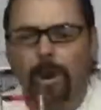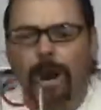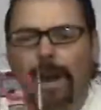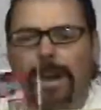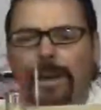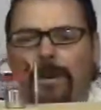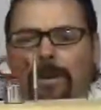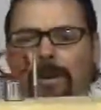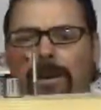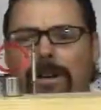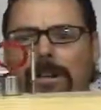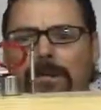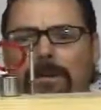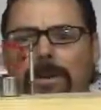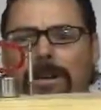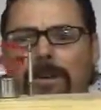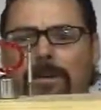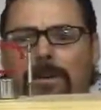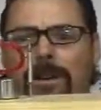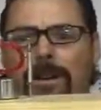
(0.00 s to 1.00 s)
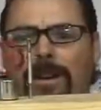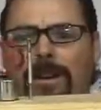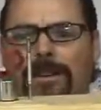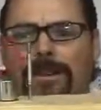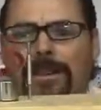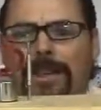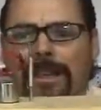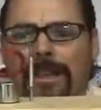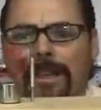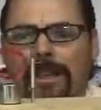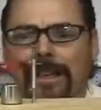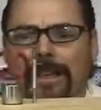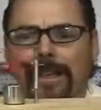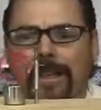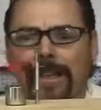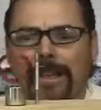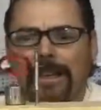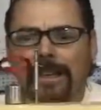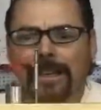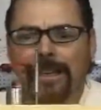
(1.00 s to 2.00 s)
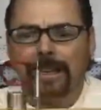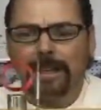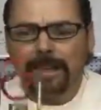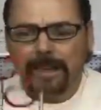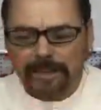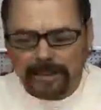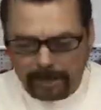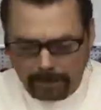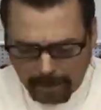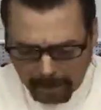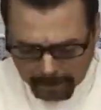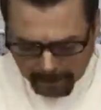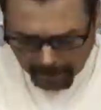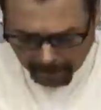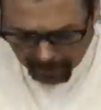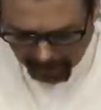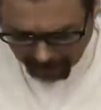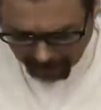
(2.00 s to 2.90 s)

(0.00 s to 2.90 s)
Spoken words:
why it works, but it works. So maybe if